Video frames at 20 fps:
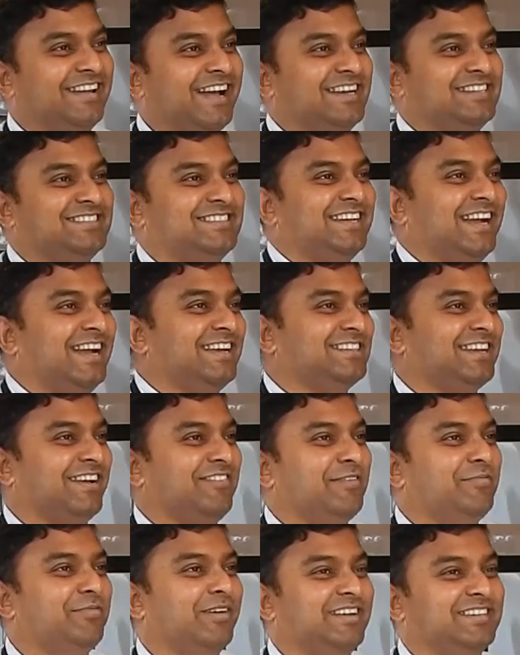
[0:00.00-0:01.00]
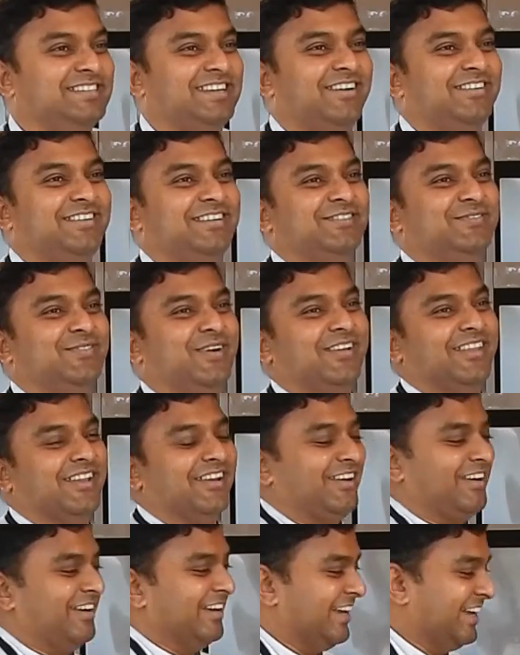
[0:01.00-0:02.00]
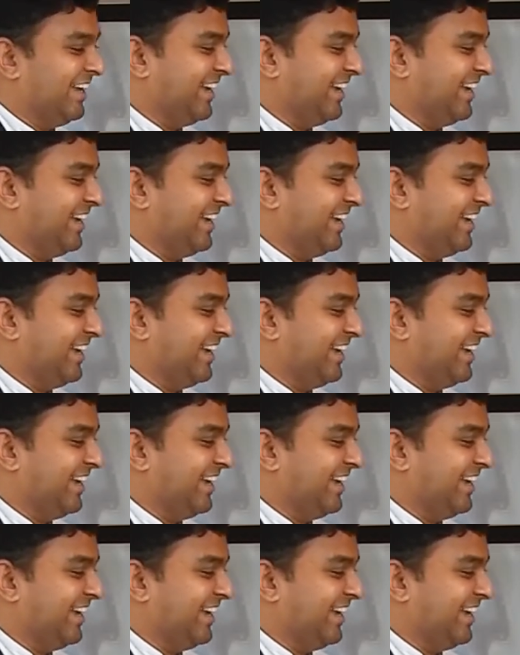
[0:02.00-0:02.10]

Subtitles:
These days everybody's out to mow the lawn, I